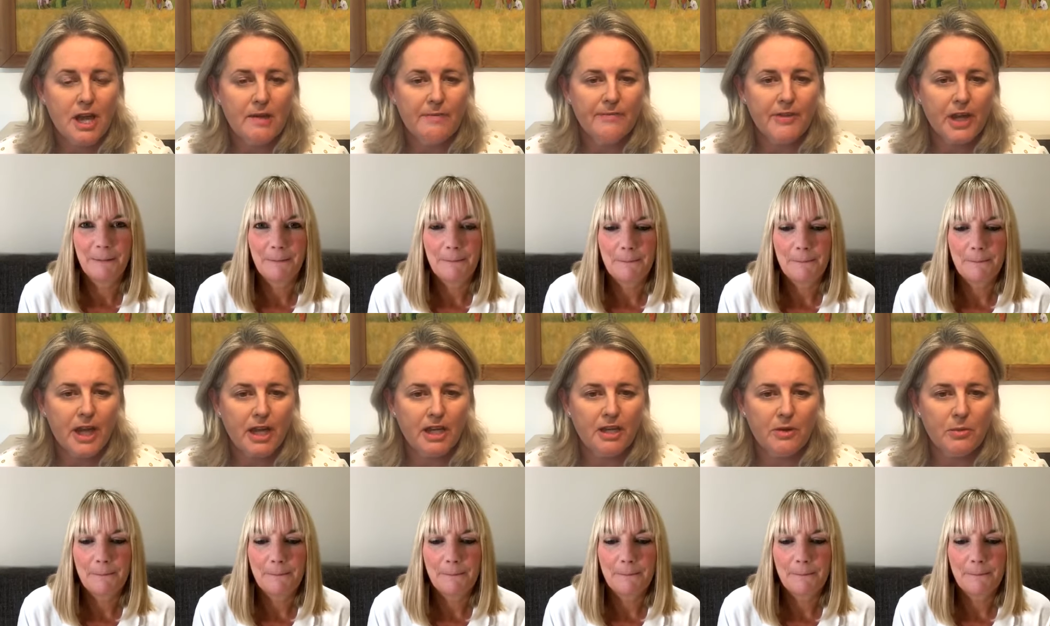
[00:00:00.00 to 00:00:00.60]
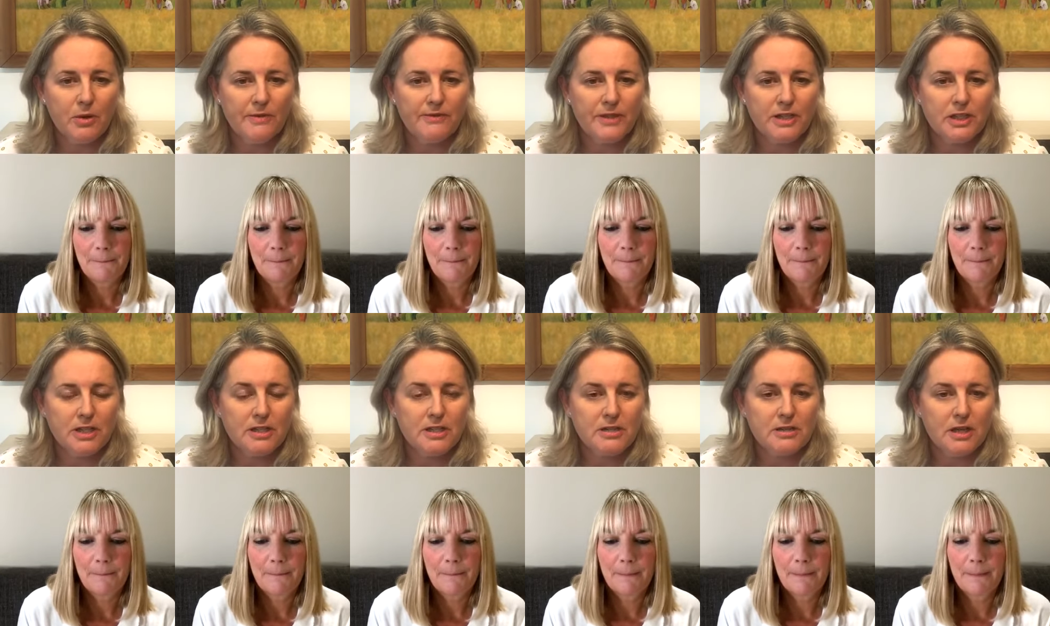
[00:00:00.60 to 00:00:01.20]
Speaker 1: for anyone that
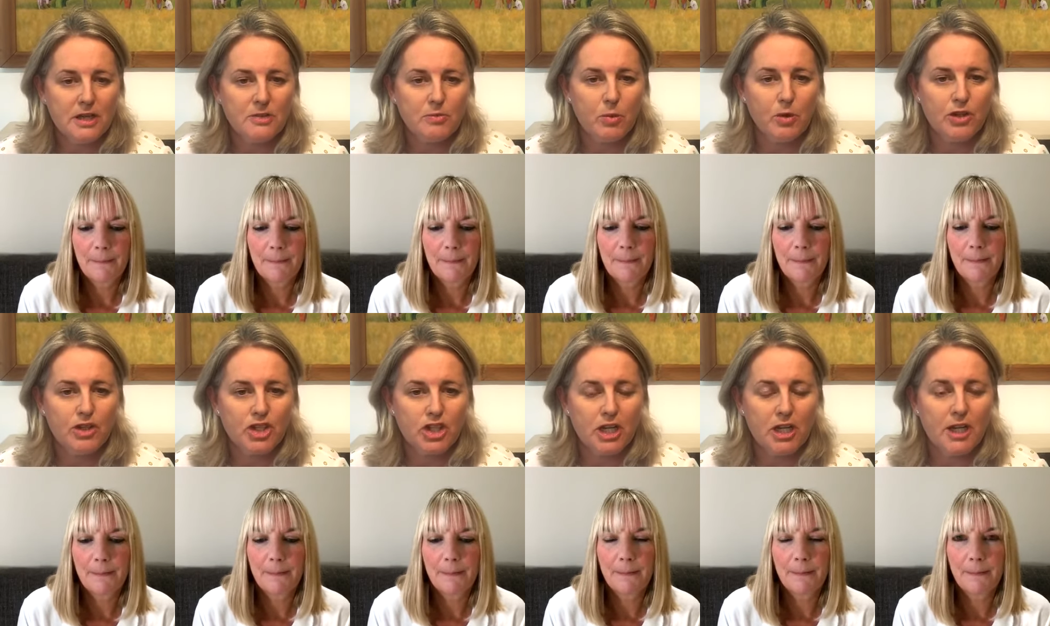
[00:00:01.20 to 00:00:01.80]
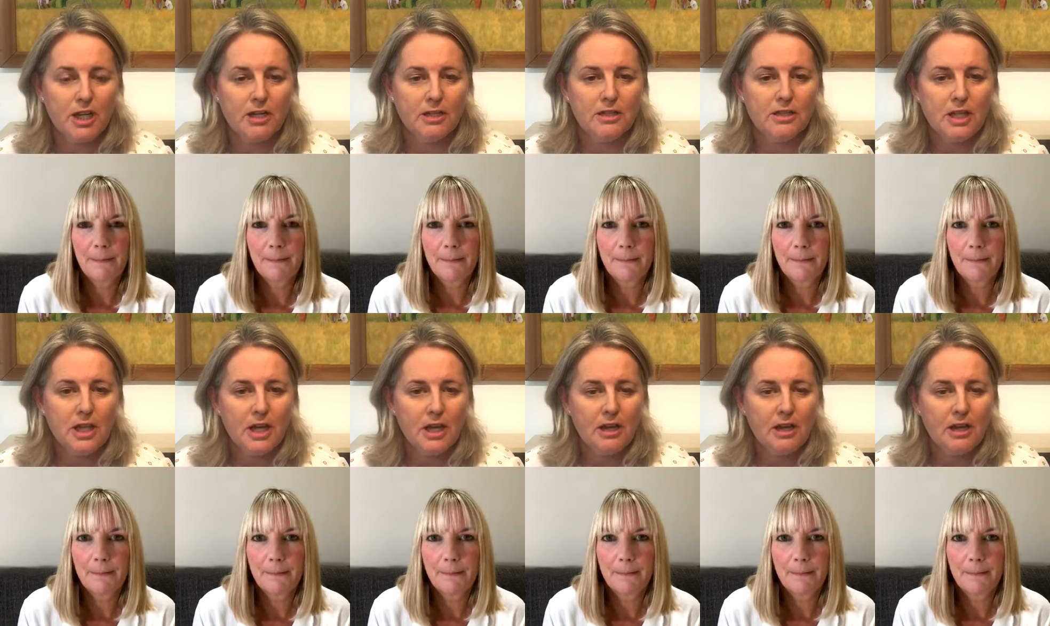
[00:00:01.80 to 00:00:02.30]
is is watching and